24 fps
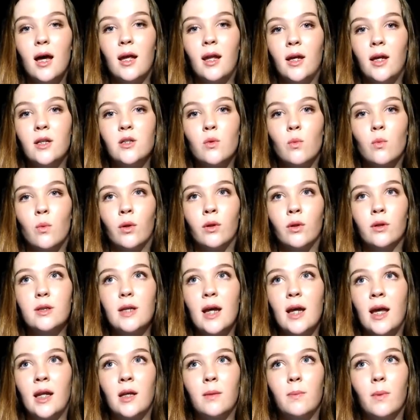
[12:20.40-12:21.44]
and I don't
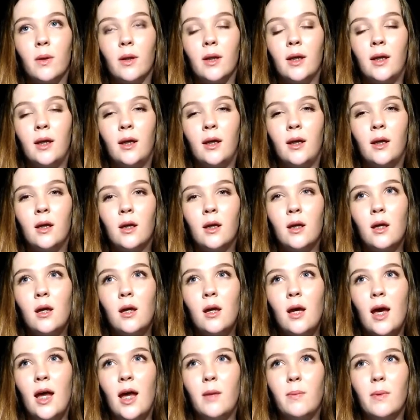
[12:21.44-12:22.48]
want anybody's
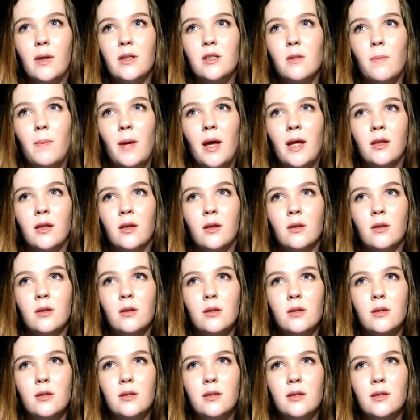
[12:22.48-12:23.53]

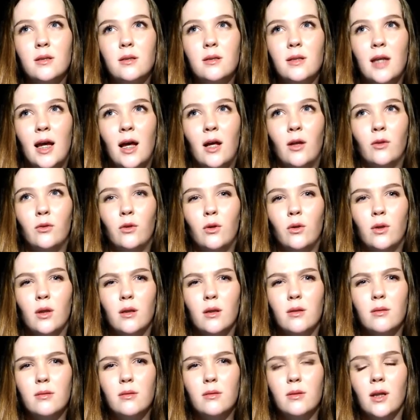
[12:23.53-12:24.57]
opinions telling you
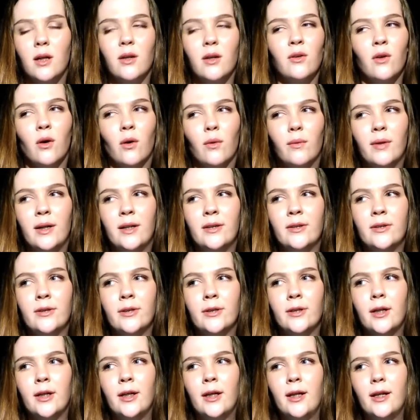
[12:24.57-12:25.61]
that they're not
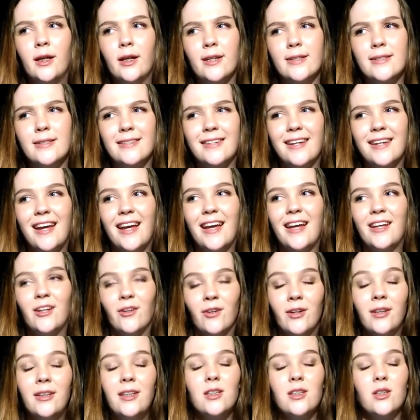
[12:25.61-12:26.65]
real, because
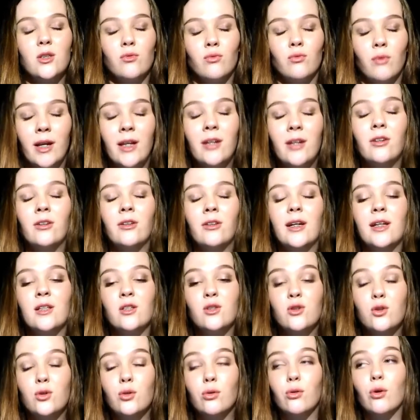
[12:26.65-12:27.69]
your illness is real.
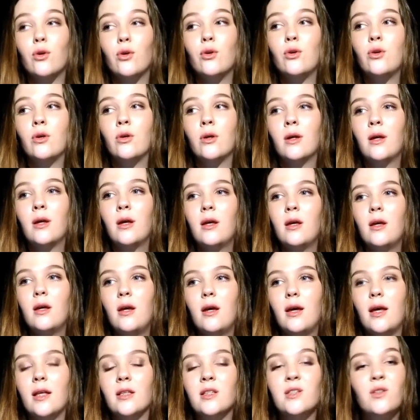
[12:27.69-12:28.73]
It's true.
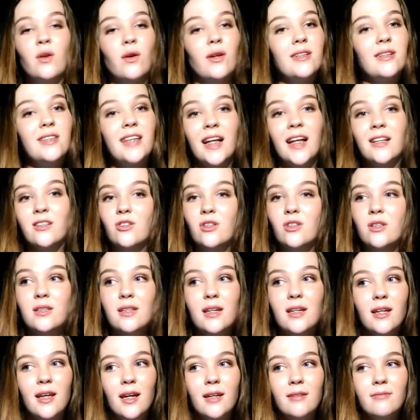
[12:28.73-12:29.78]
It's not attention
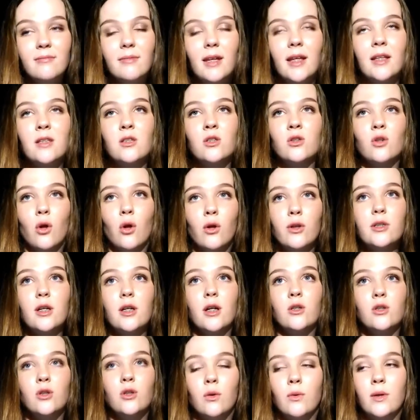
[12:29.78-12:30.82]
seeking. It's not
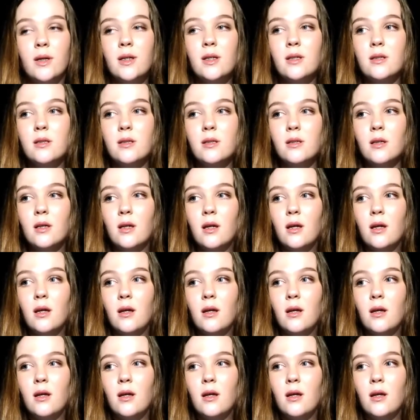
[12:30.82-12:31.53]
a choice.